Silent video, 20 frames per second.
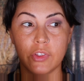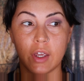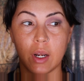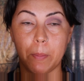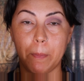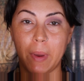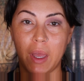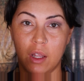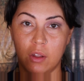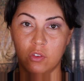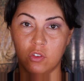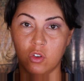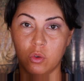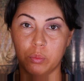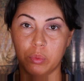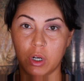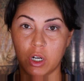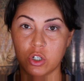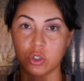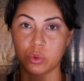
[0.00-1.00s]
that a pencil
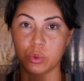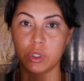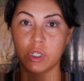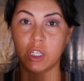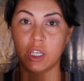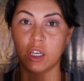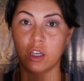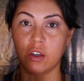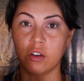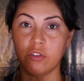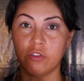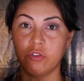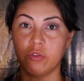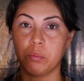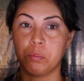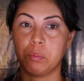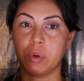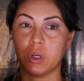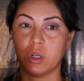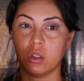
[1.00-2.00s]
brush would
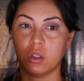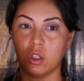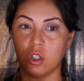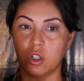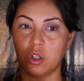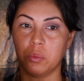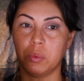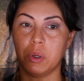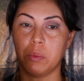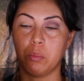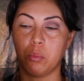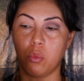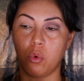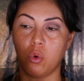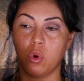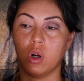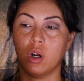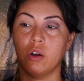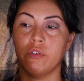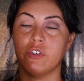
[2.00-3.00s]
give, but a little bit
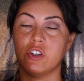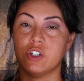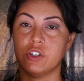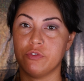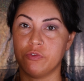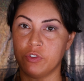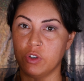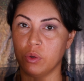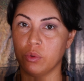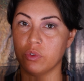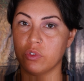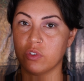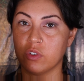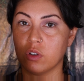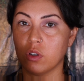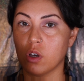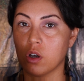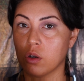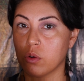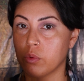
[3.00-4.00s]
more of a
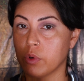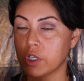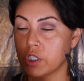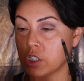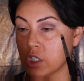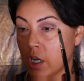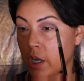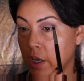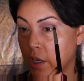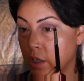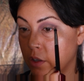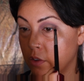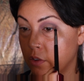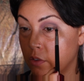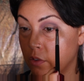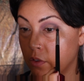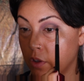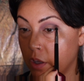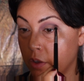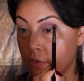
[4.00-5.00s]
diffused look, which I
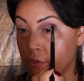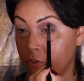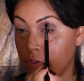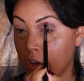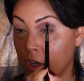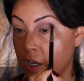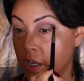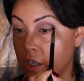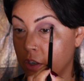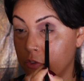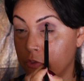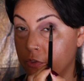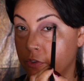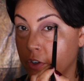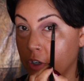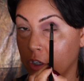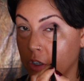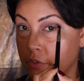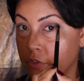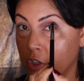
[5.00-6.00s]
find
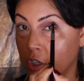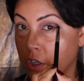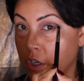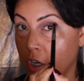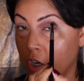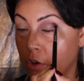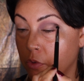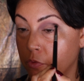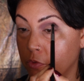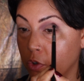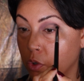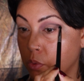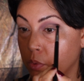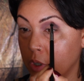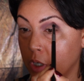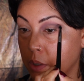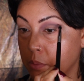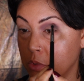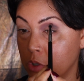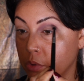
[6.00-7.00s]
very, very helpful
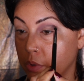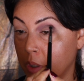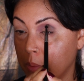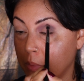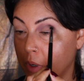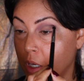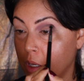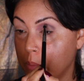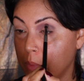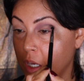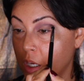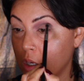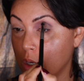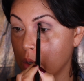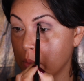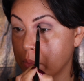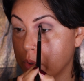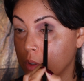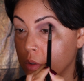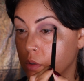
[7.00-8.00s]
when I'm doing my
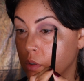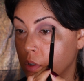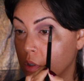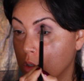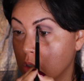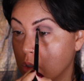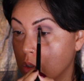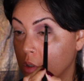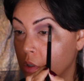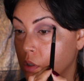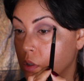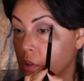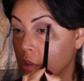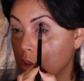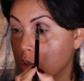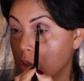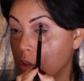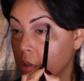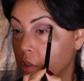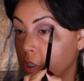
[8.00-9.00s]
makeup.
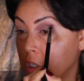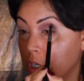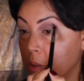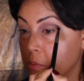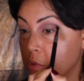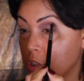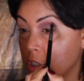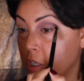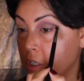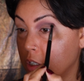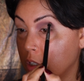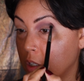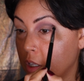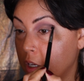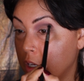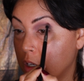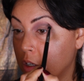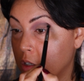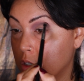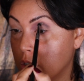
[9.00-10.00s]
And I'm trying to
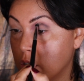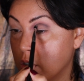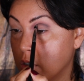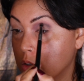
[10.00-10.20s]
like